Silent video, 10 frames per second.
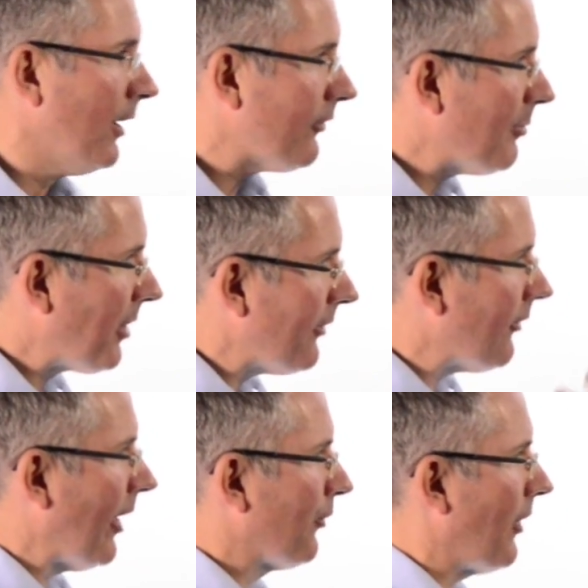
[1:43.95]
So the price to
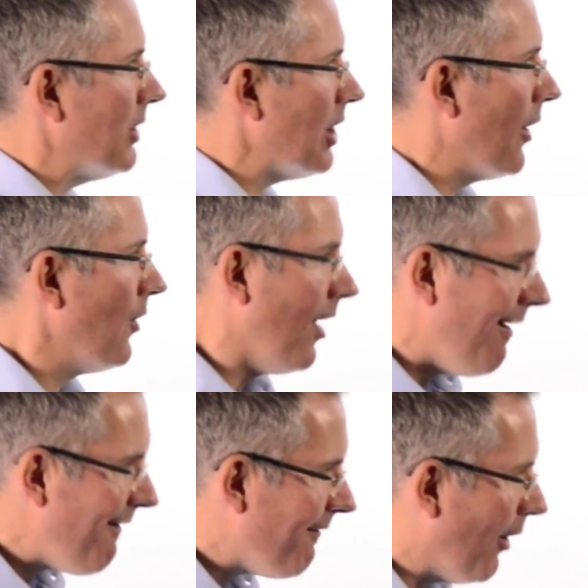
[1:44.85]
sales ratio
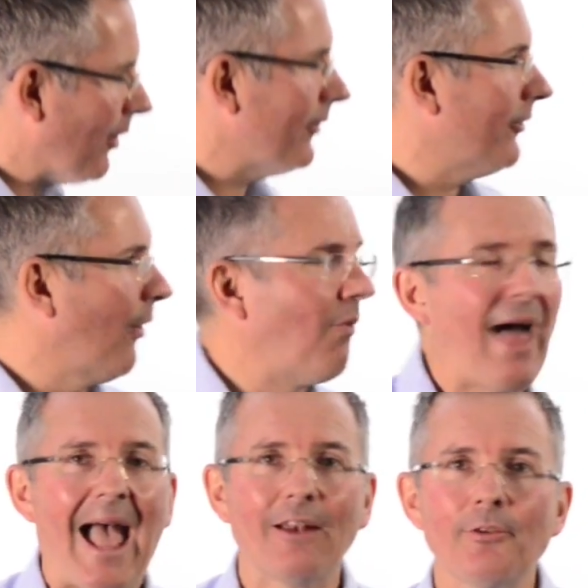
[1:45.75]
focuses on
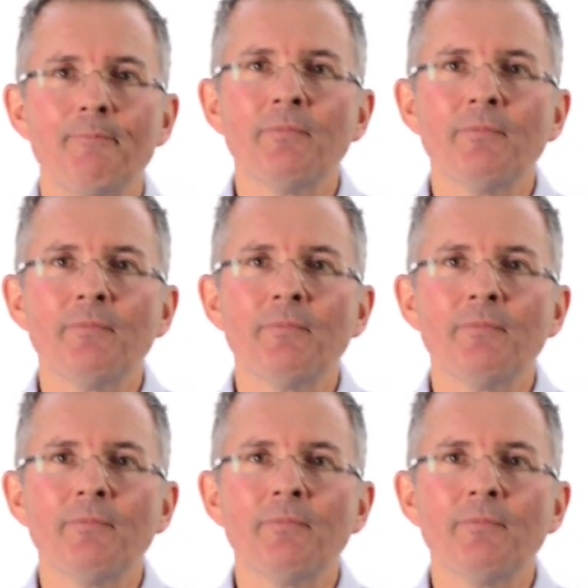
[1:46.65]
that.